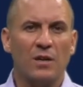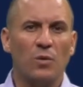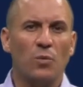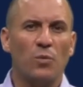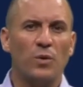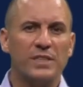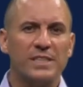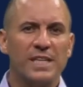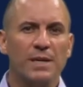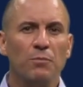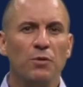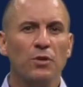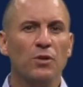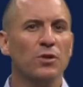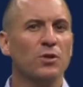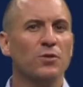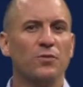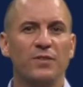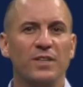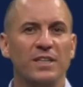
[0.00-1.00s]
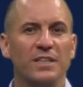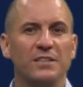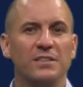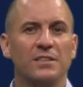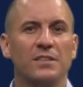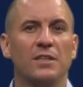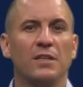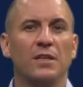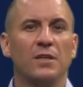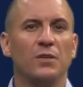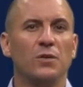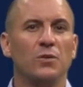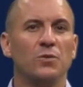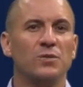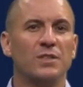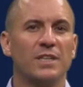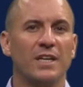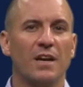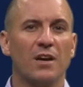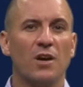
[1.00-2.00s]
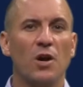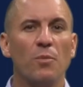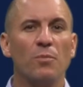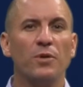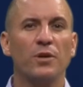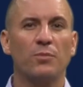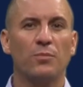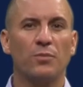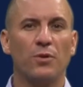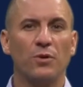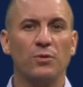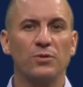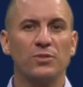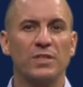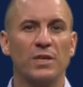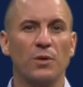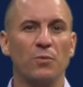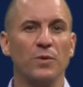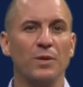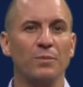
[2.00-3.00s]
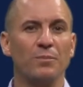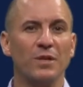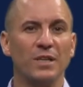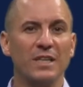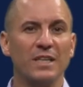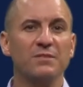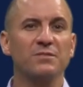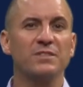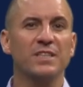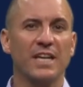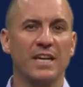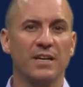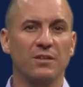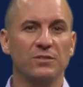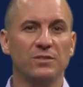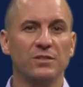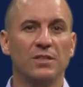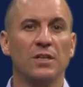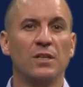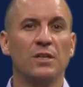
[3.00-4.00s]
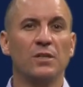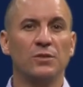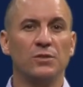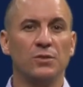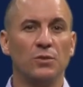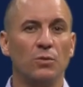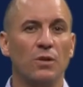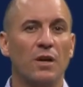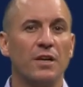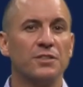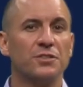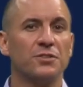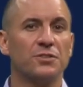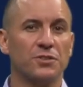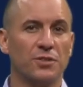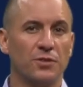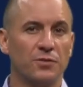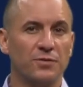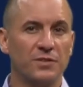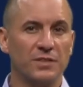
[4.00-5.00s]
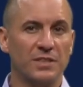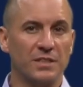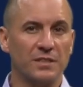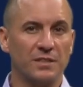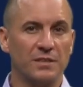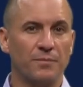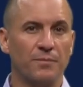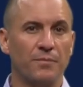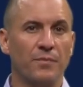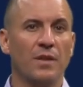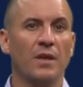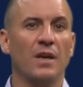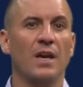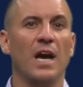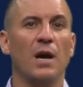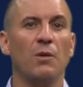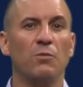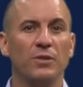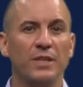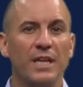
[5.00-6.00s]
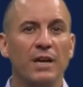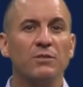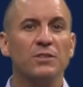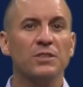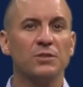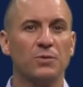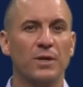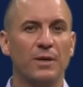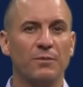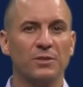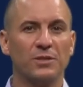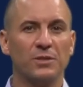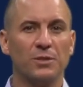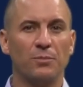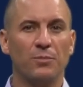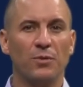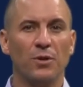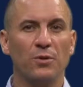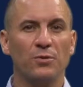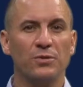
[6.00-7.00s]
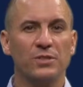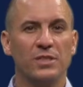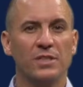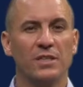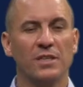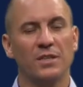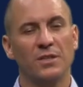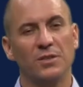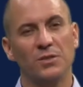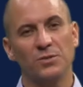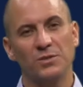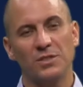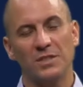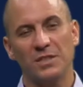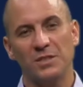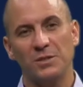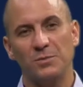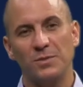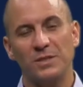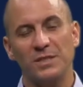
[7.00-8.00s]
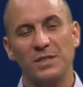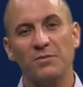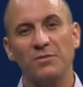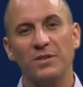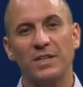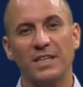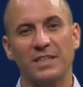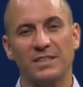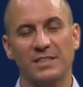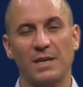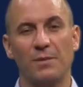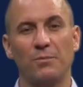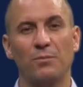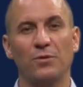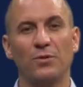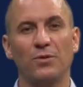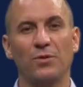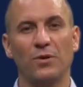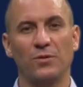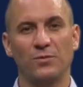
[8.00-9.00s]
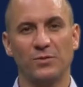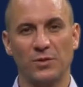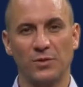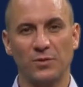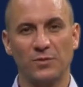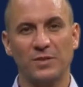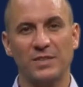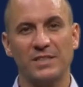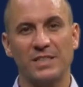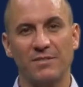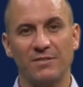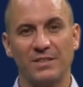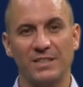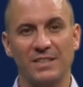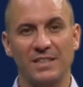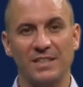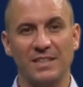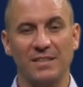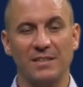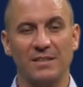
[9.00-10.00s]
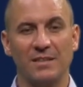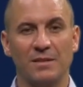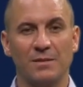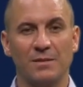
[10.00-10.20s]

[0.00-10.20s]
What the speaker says: We assemble all of these using a common approach that we believe scales to larger surfaces. I will now describe this approach using the specific example of Surface 17.